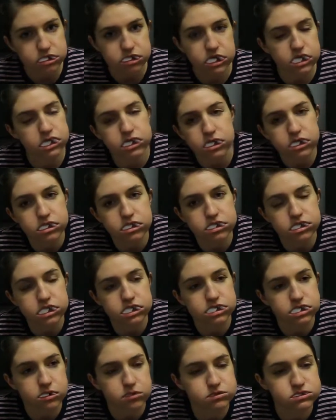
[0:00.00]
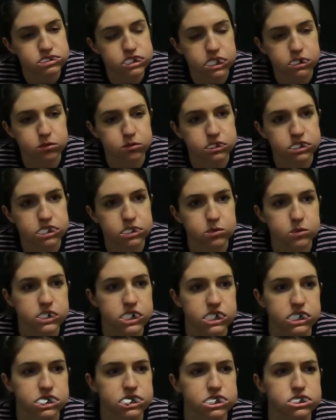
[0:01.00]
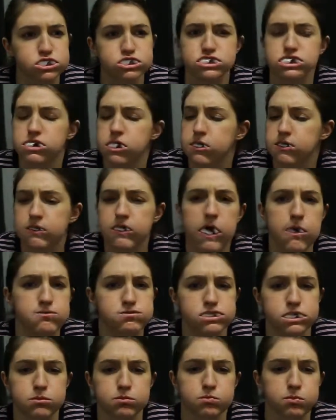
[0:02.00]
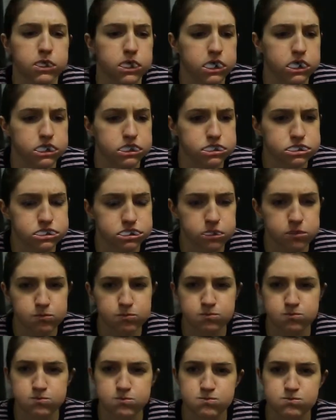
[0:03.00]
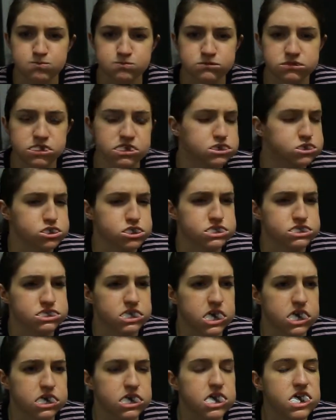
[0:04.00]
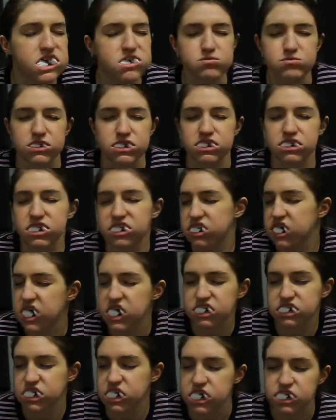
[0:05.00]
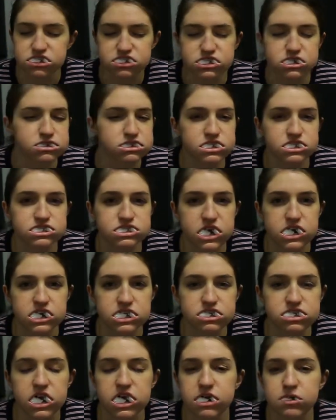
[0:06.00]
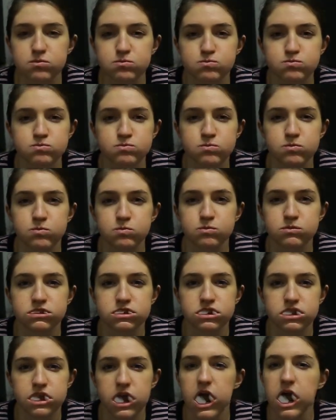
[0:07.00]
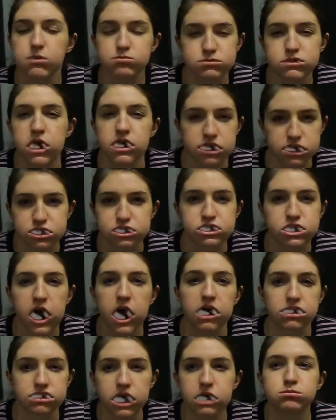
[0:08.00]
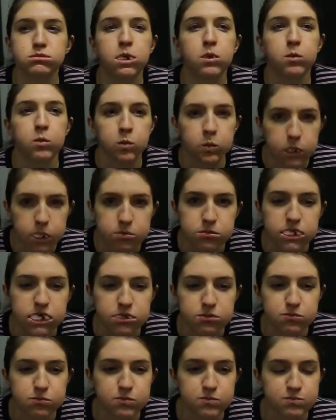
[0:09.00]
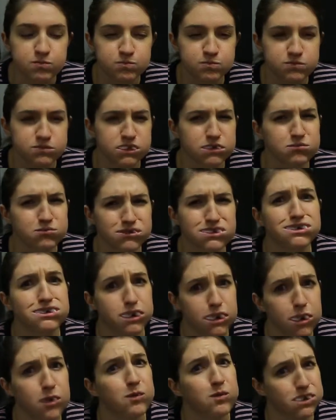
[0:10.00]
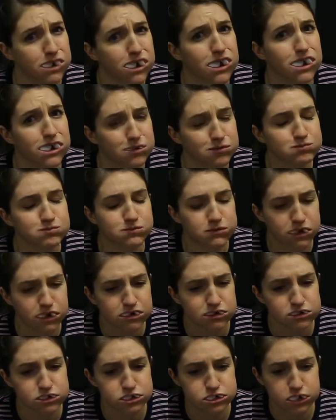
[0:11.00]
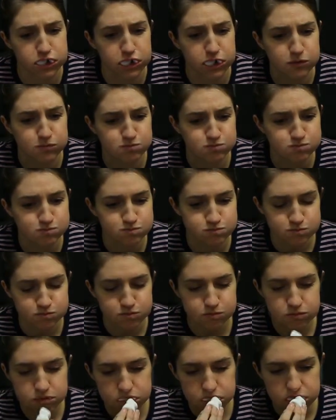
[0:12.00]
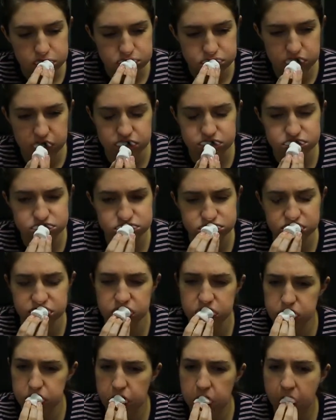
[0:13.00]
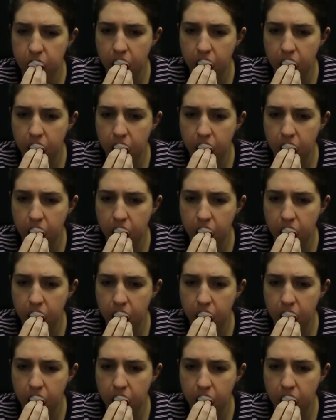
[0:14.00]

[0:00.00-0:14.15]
Like that was, like, really weird. And then she, like, grabs her purse. And she's like, I can't do this anymore. Like, I'm not a child, I'm a woman. Okay, sure. Next scene.